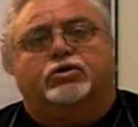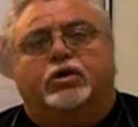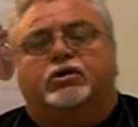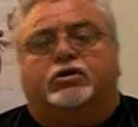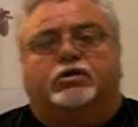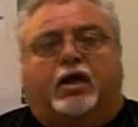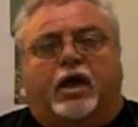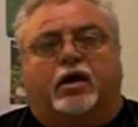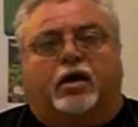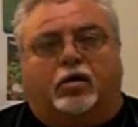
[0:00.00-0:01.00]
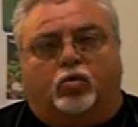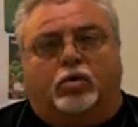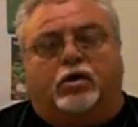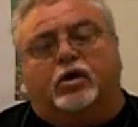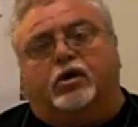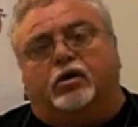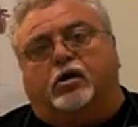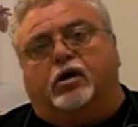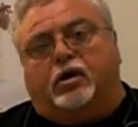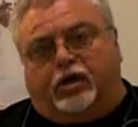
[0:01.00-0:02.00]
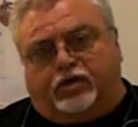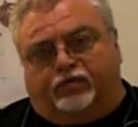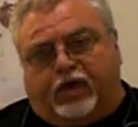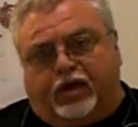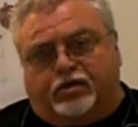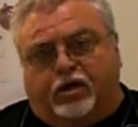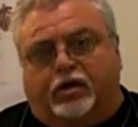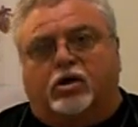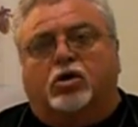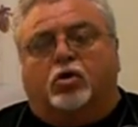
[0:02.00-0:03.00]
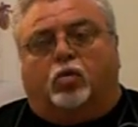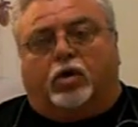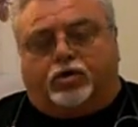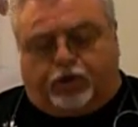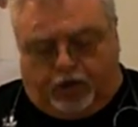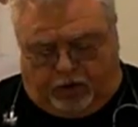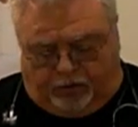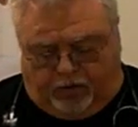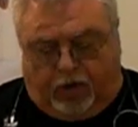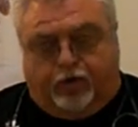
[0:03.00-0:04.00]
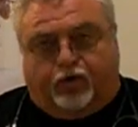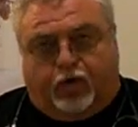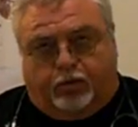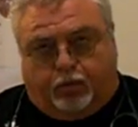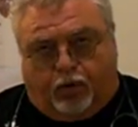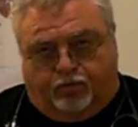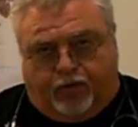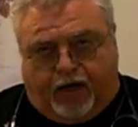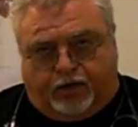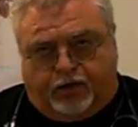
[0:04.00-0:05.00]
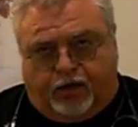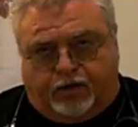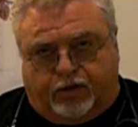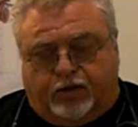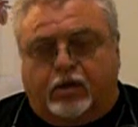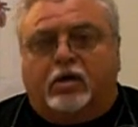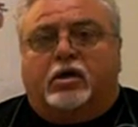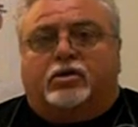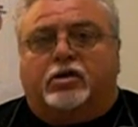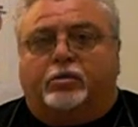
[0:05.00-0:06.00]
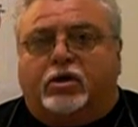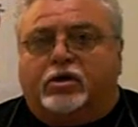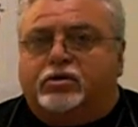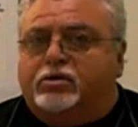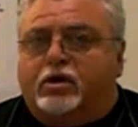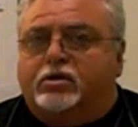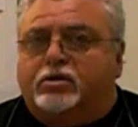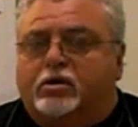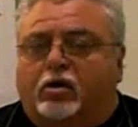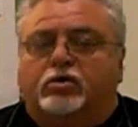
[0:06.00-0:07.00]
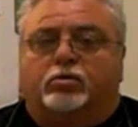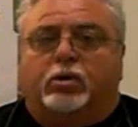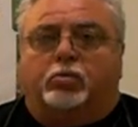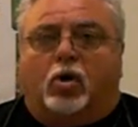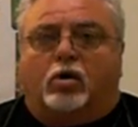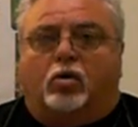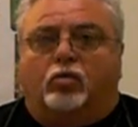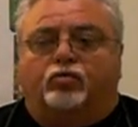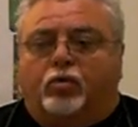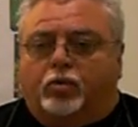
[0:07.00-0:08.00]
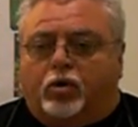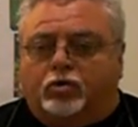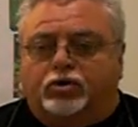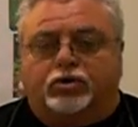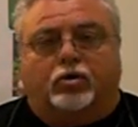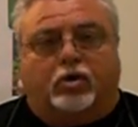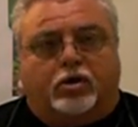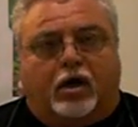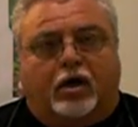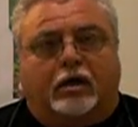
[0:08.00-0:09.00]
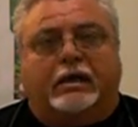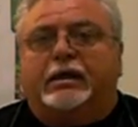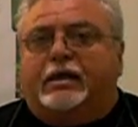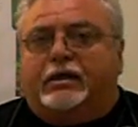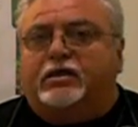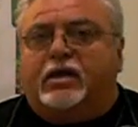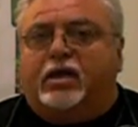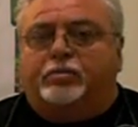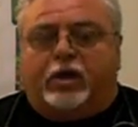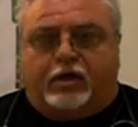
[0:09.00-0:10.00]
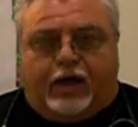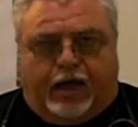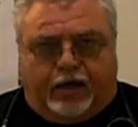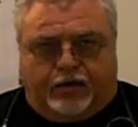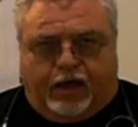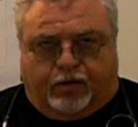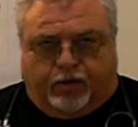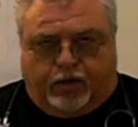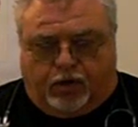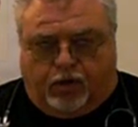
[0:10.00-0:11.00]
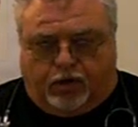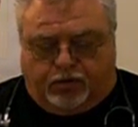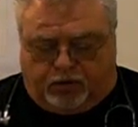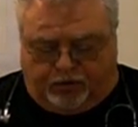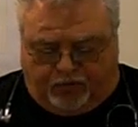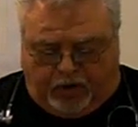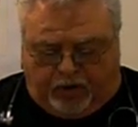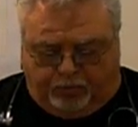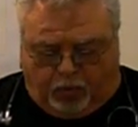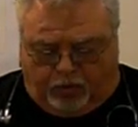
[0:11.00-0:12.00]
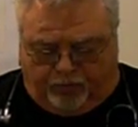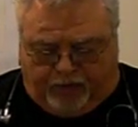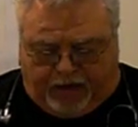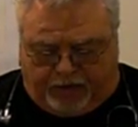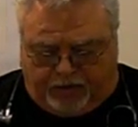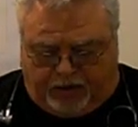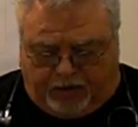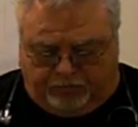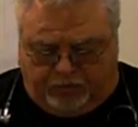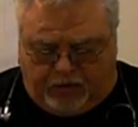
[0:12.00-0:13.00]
diseases can and will kill your dog unless you vaccinate once a year. Very, very important vaccination. Some of these diseases can also be brought home from the grocery store or Target. It doesn't have to be in contact with the dog, so it's a very important vaccine.